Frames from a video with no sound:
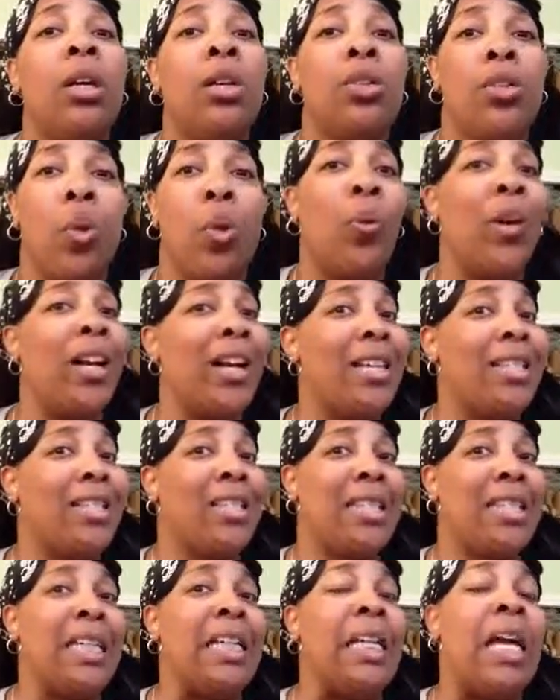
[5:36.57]
So when I
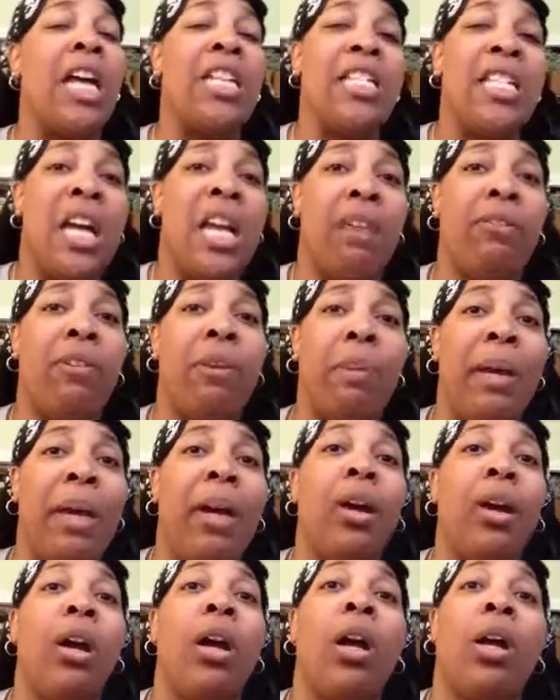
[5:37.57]
see a navy
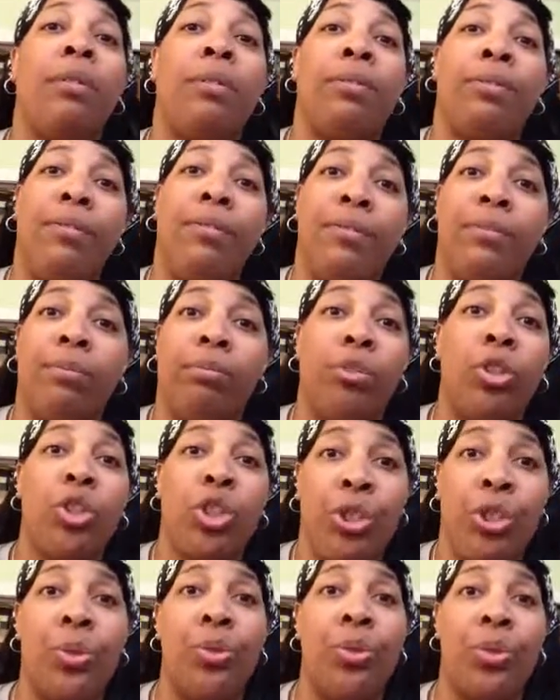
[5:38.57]
pair of
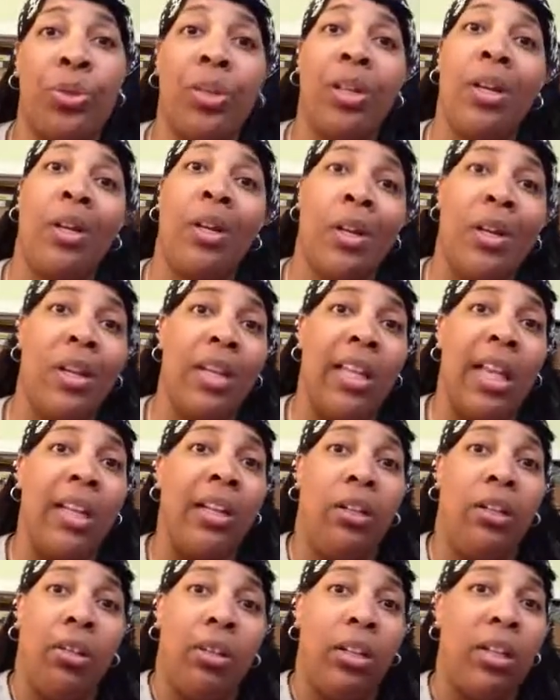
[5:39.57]
shoes
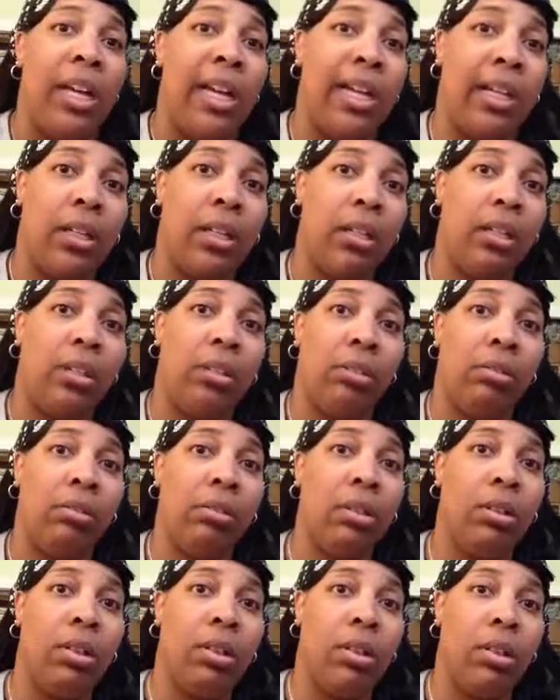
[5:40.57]
that look like
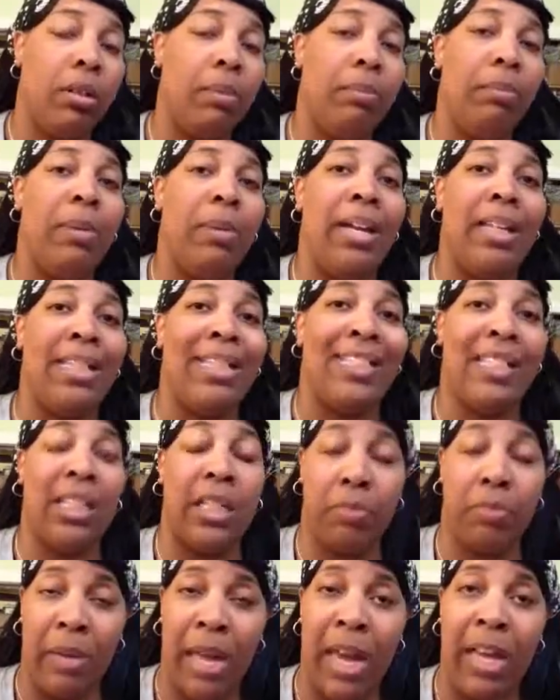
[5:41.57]
my
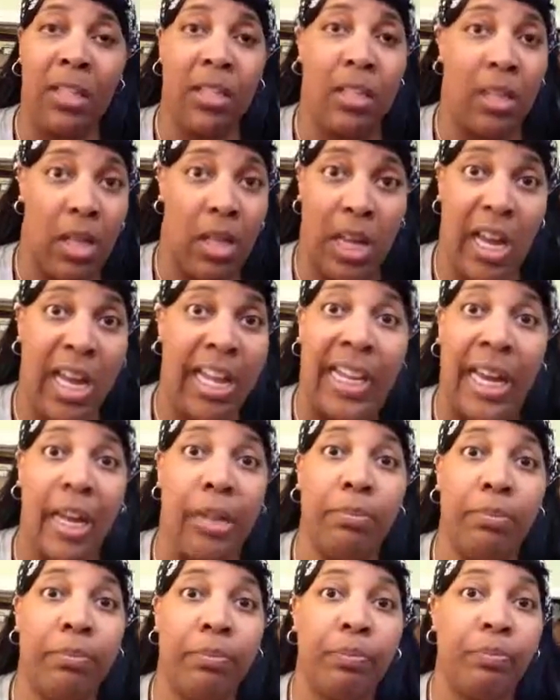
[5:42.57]
slingbacks, I get
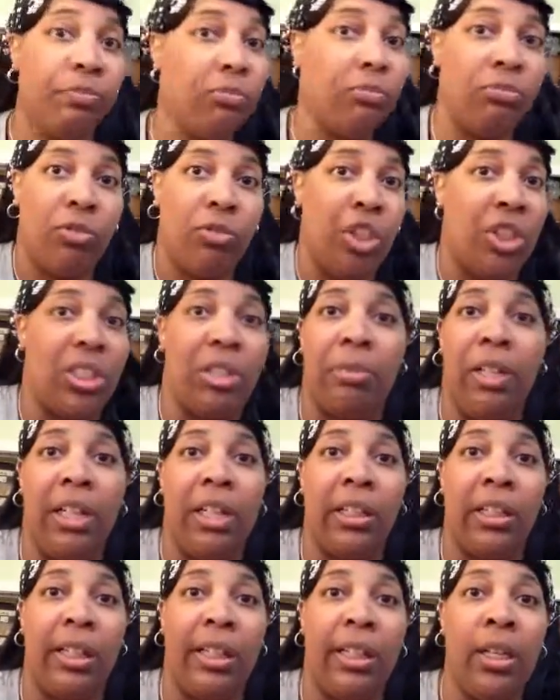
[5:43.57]
them just
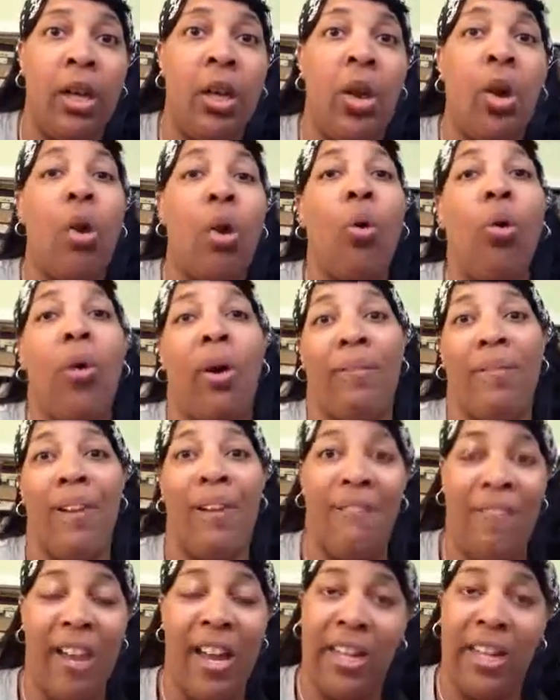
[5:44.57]
immediately. Or if
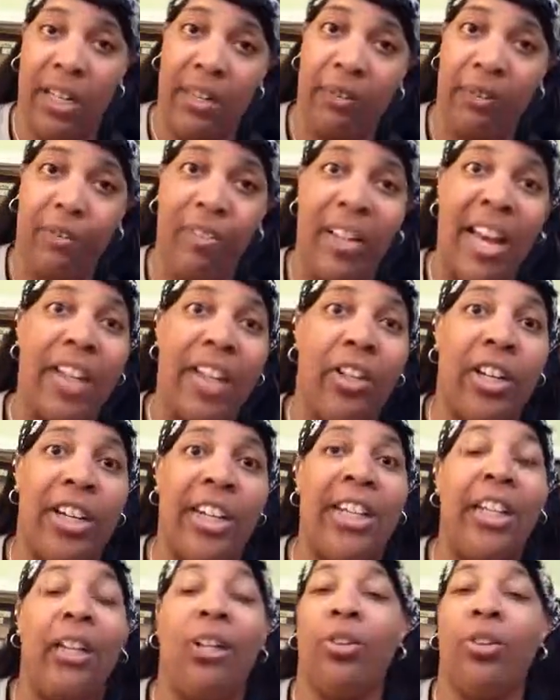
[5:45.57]
I find it flatter
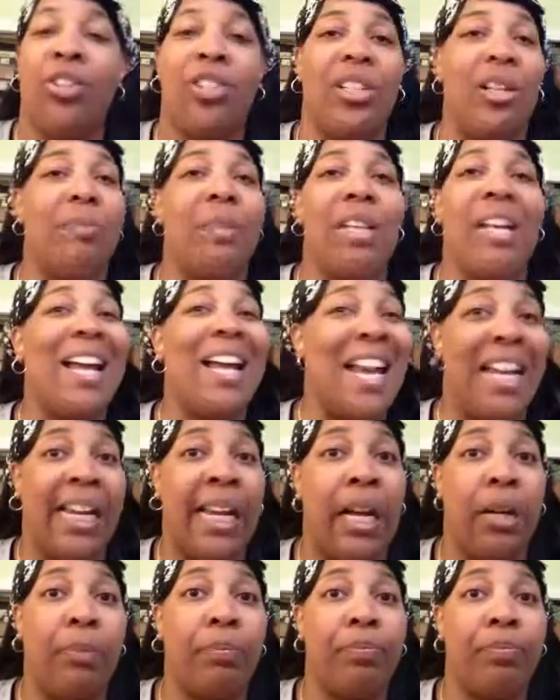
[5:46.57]
heel or something, I
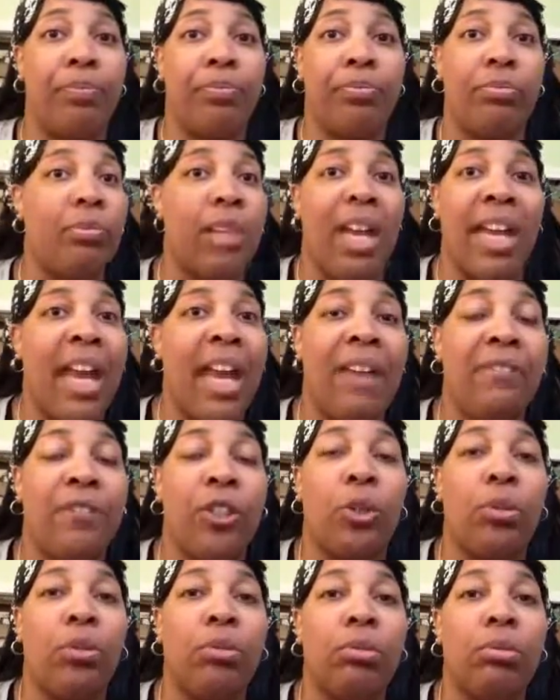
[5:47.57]
get them. I have
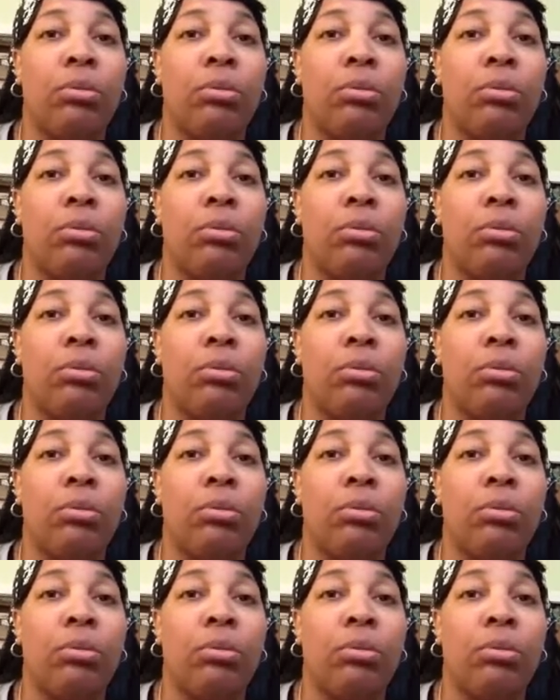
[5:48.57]
to.